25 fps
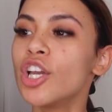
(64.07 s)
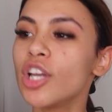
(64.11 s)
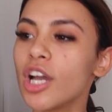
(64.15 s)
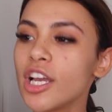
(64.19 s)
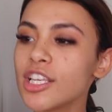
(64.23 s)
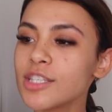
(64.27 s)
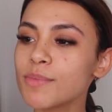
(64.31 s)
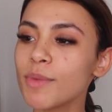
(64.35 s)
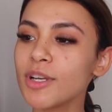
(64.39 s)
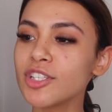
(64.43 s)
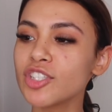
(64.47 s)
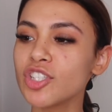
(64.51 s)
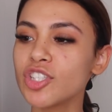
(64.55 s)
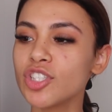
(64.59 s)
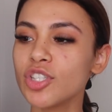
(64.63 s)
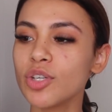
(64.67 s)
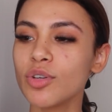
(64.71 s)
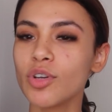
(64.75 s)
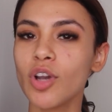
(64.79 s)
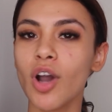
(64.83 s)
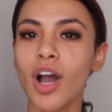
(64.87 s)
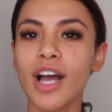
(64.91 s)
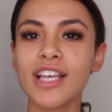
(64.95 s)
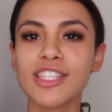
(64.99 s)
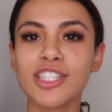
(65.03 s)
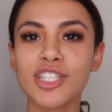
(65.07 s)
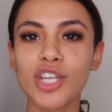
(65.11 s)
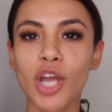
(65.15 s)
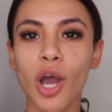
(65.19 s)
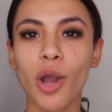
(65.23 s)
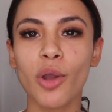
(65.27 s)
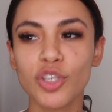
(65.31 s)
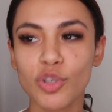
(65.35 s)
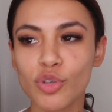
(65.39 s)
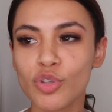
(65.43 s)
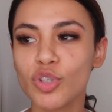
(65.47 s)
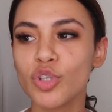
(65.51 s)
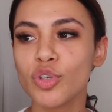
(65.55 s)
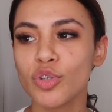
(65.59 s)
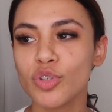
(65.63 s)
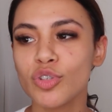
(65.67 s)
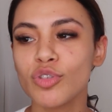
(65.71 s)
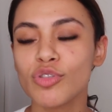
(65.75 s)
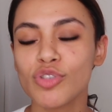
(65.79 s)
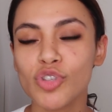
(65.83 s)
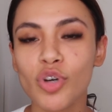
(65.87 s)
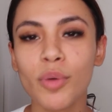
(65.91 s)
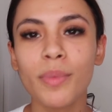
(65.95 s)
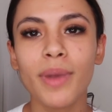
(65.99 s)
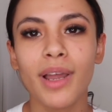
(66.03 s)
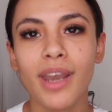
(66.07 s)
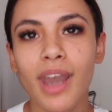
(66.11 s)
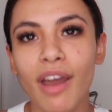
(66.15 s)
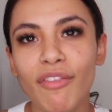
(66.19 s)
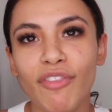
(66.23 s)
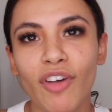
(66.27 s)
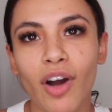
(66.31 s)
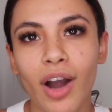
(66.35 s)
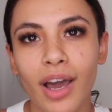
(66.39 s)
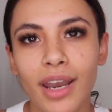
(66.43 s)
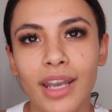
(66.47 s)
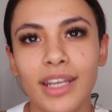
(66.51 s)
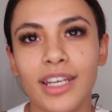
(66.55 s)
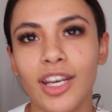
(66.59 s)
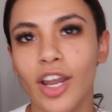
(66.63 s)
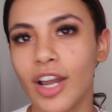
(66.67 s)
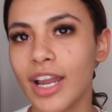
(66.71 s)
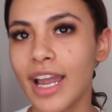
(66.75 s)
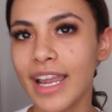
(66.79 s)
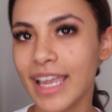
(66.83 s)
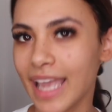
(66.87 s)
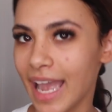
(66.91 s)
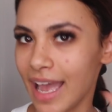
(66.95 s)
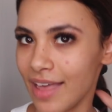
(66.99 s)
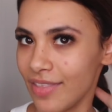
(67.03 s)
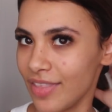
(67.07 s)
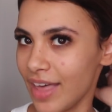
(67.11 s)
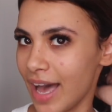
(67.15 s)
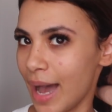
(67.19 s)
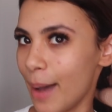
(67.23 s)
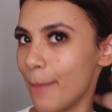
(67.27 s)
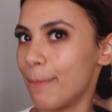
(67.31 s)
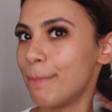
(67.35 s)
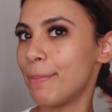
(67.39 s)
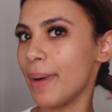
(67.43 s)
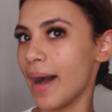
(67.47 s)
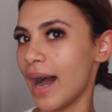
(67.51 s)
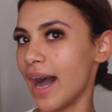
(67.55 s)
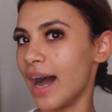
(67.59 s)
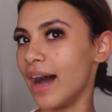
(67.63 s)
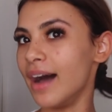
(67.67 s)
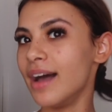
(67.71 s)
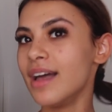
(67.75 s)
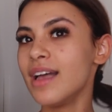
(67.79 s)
as much as you guys know, you saw me on Love Island, like I get that, but